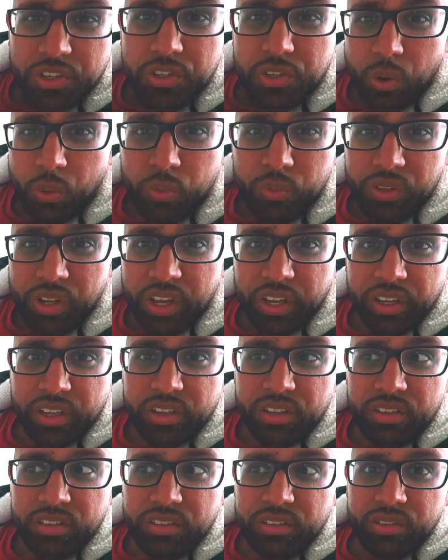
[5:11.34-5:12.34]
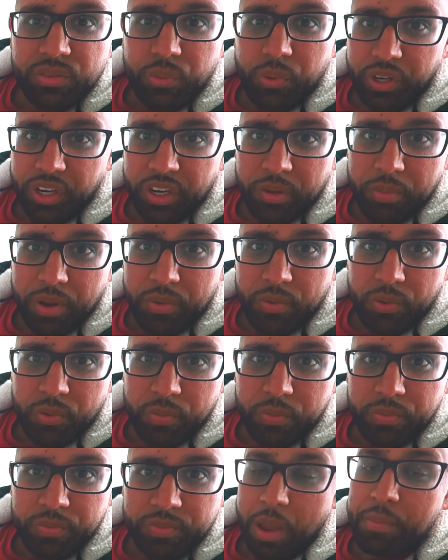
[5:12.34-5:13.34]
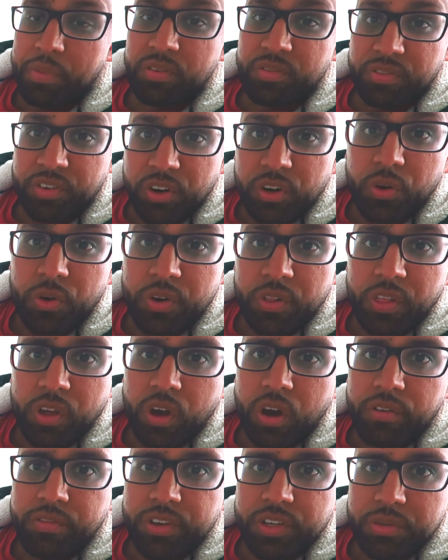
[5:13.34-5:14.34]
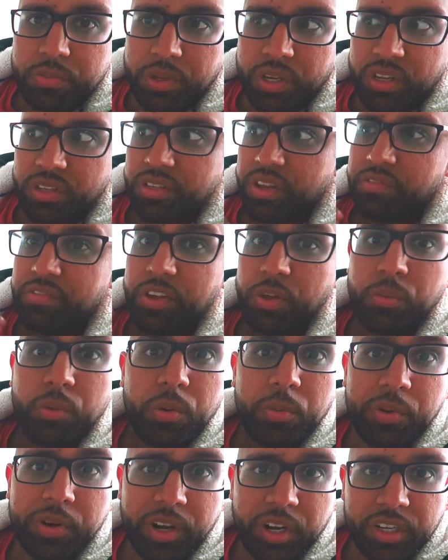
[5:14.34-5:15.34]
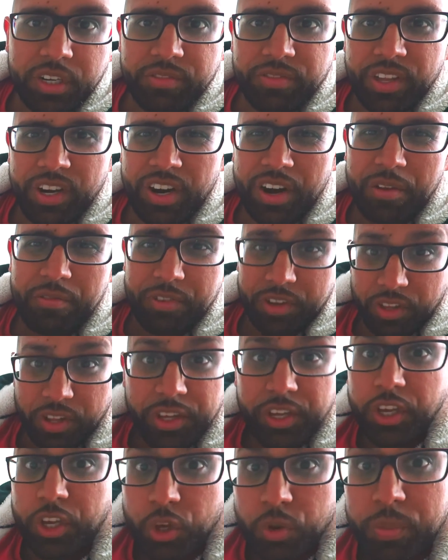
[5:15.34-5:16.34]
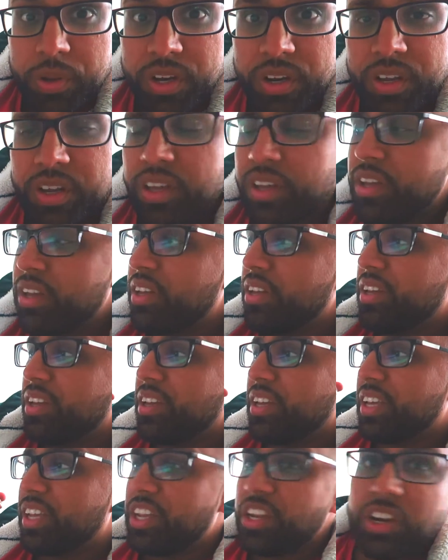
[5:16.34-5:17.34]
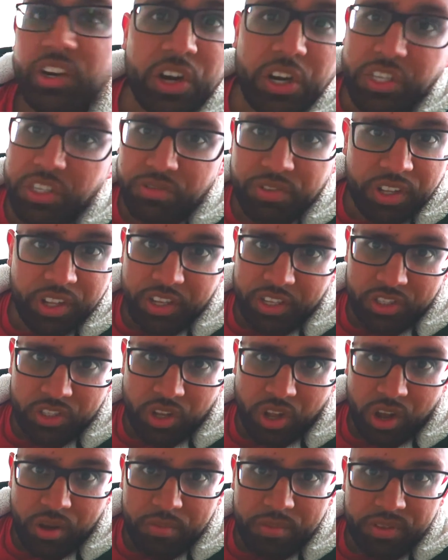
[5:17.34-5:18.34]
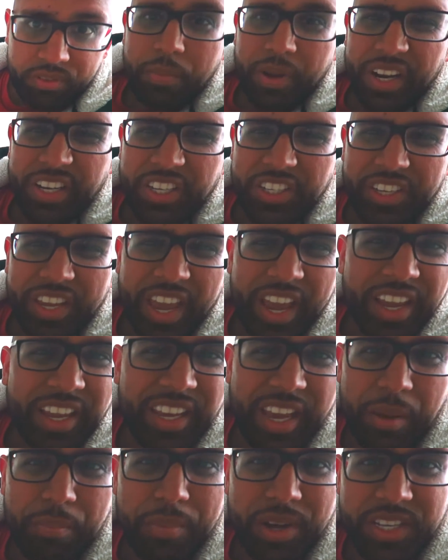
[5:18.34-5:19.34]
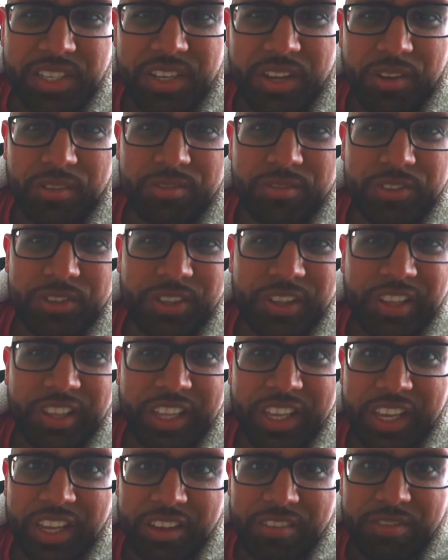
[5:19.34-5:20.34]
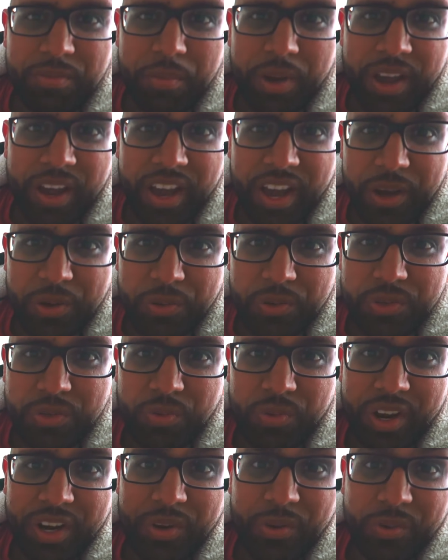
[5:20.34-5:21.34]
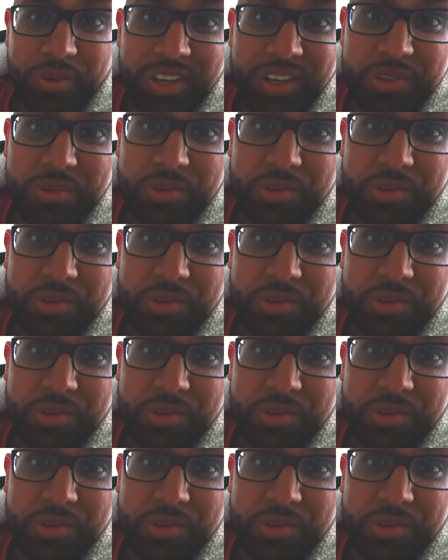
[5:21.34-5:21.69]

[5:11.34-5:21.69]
Don't like working in my room. I prefer going to the office because I feel more productive there and I feel like a human. Here I just feel like a slob, but I just can't get myself to leave my house, and I don't need